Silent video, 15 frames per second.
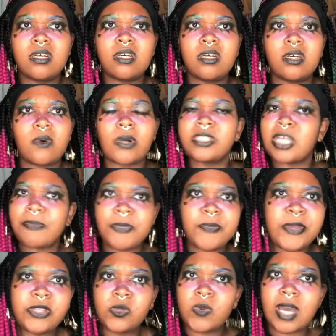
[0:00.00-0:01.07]
What type of men
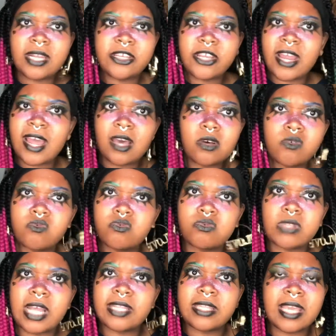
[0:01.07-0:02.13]
you got in your house
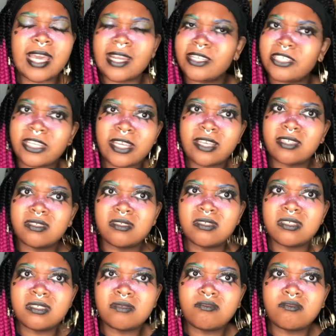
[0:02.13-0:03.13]
that they gotta change?